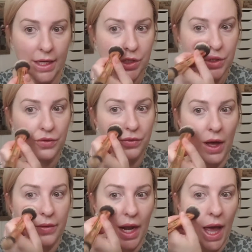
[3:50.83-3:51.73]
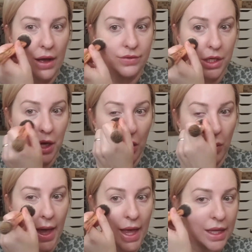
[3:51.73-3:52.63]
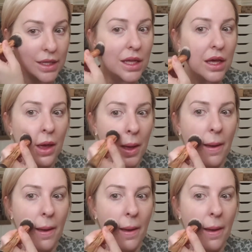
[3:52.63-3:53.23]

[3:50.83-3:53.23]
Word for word: I do find that I have to go in